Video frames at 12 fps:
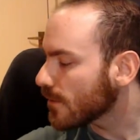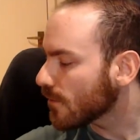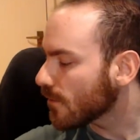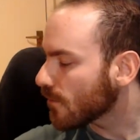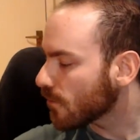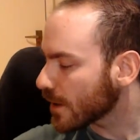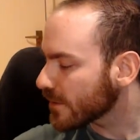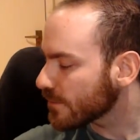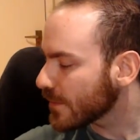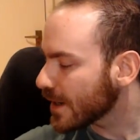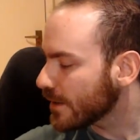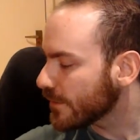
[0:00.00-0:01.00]
one of
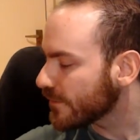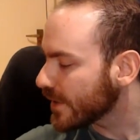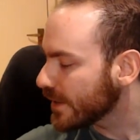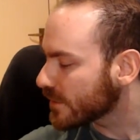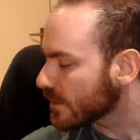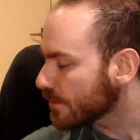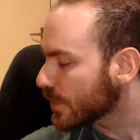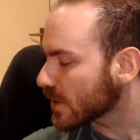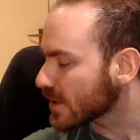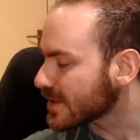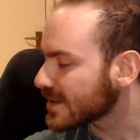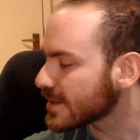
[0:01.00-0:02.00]
my favorite
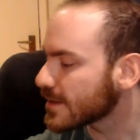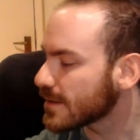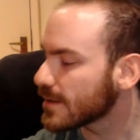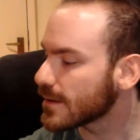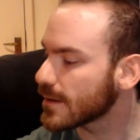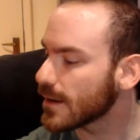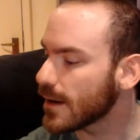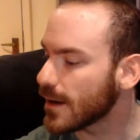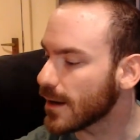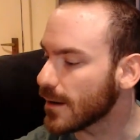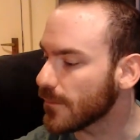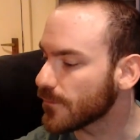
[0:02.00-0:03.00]
books
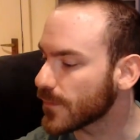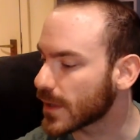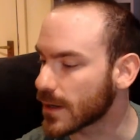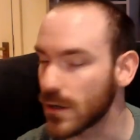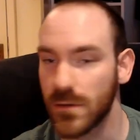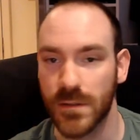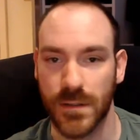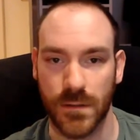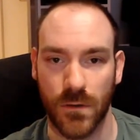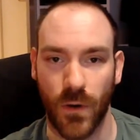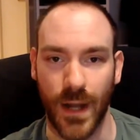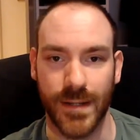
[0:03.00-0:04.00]
uh, that goes
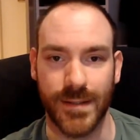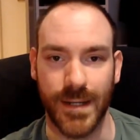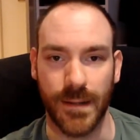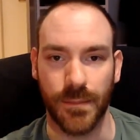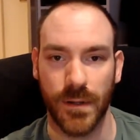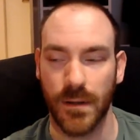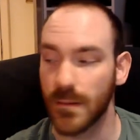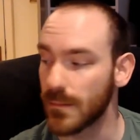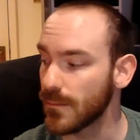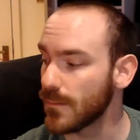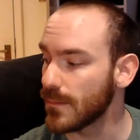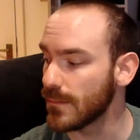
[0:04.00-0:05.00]
quite deep,
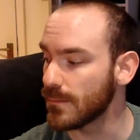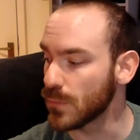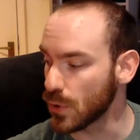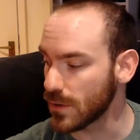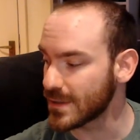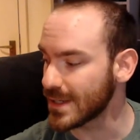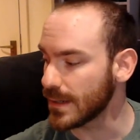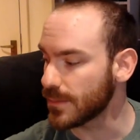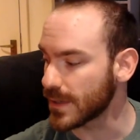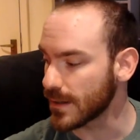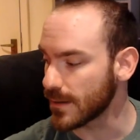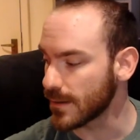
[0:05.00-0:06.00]
more deep
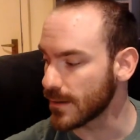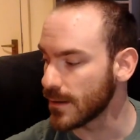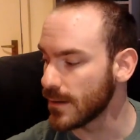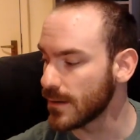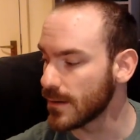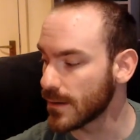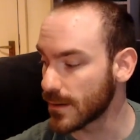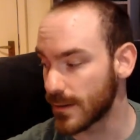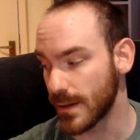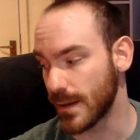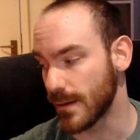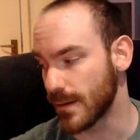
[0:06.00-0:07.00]
than
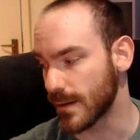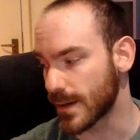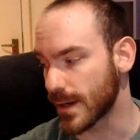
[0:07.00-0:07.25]
the, the King,